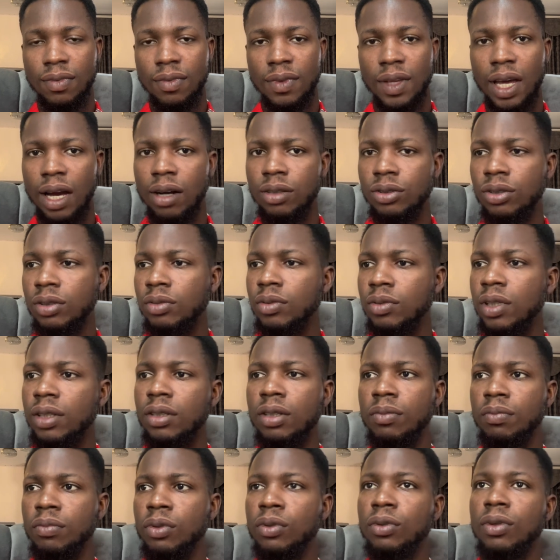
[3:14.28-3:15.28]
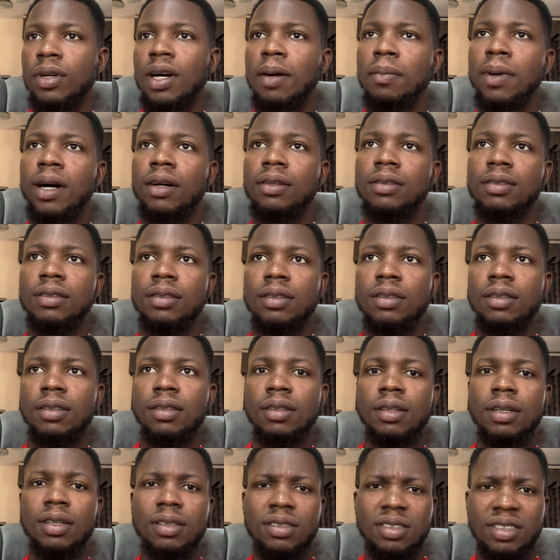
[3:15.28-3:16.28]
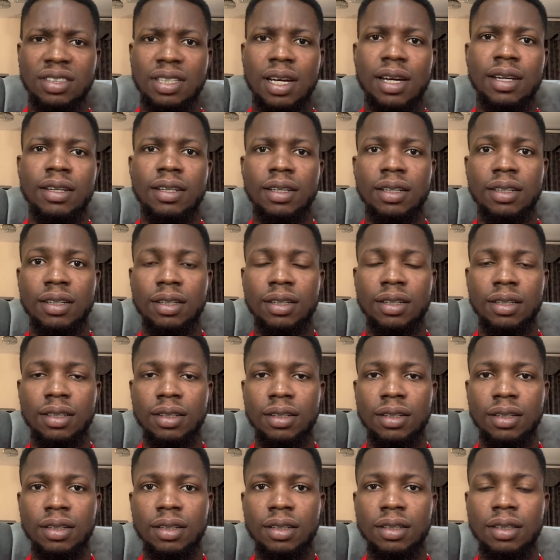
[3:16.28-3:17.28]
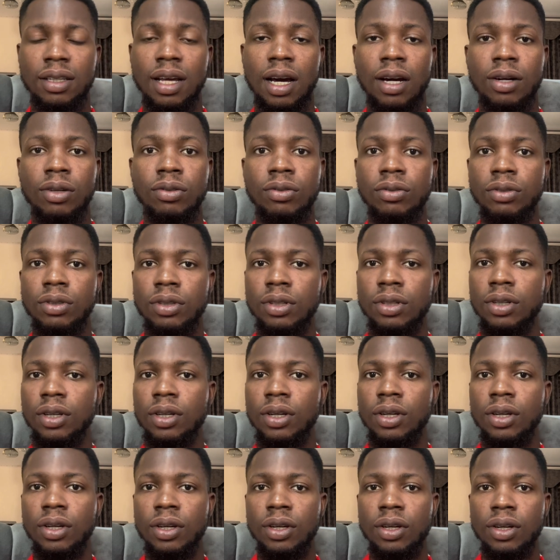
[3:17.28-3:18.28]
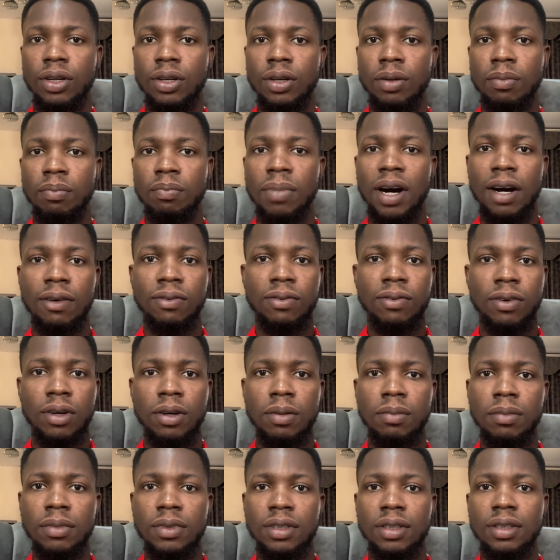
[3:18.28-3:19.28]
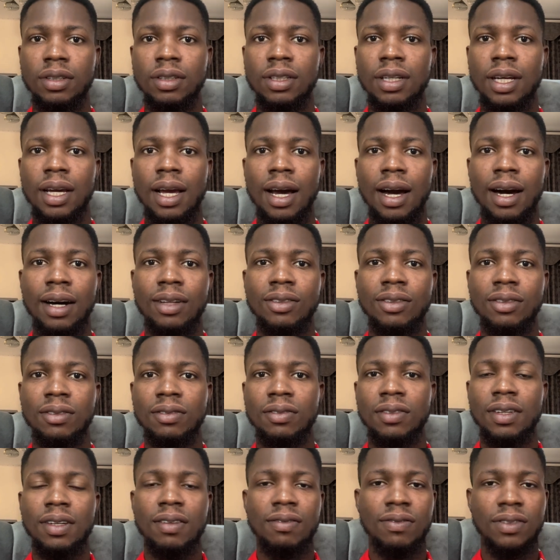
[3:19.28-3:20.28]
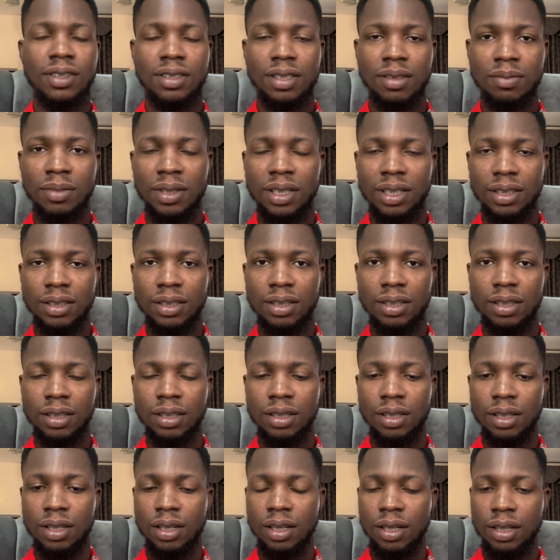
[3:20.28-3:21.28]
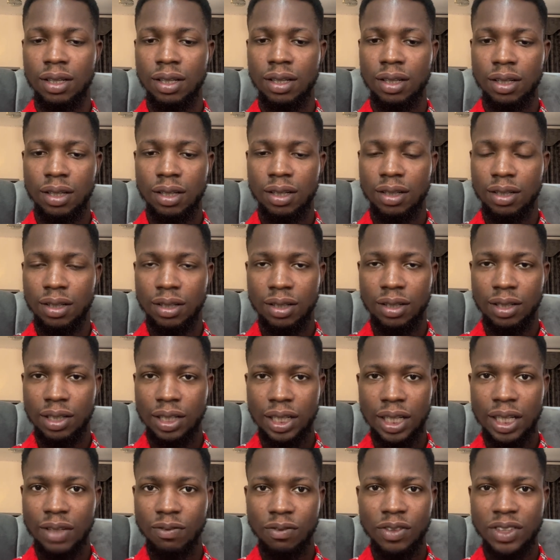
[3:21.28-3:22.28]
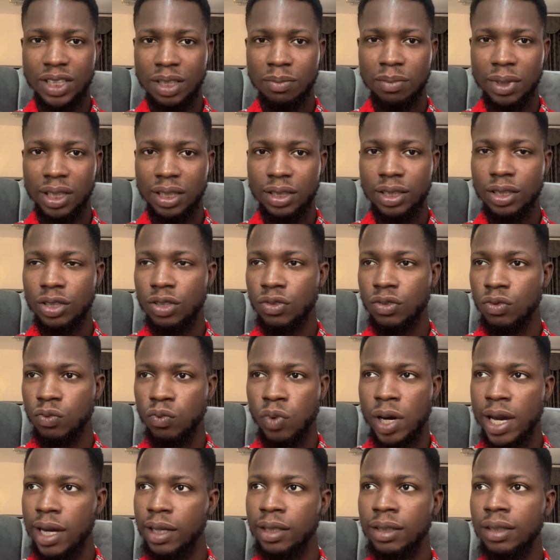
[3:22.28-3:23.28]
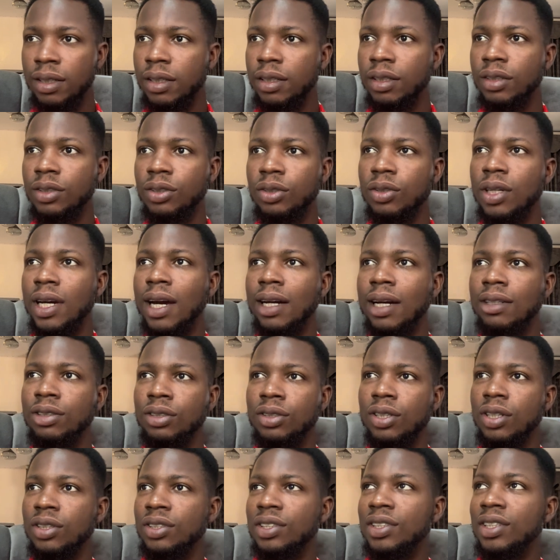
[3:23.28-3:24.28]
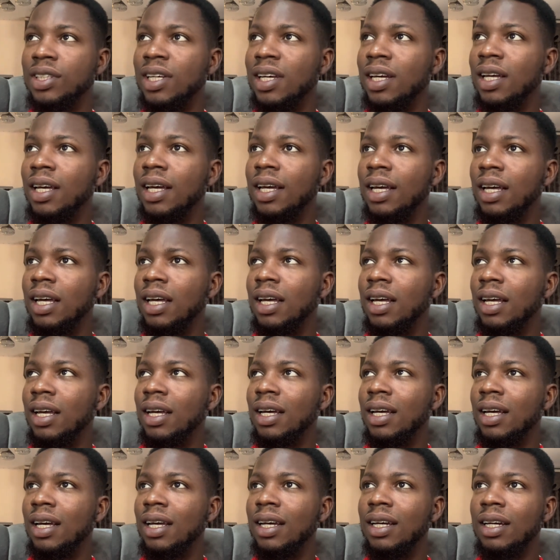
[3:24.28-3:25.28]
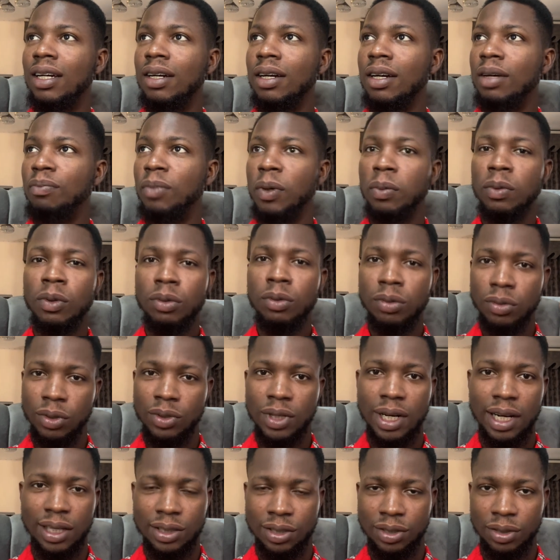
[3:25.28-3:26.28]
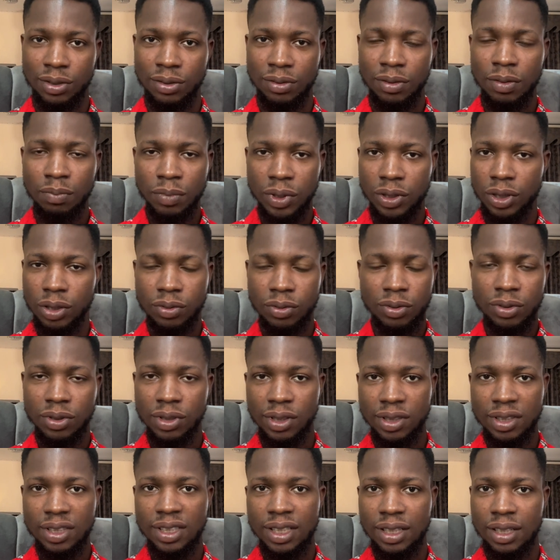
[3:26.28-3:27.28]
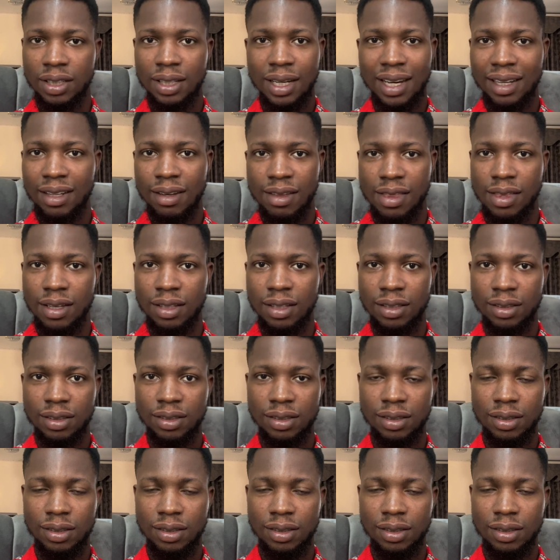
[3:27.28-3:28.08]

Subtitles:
I also read a book about a psychic that could perform the art of invisibility. Invisibility is when you can just, people will look at you, but they would not see anything.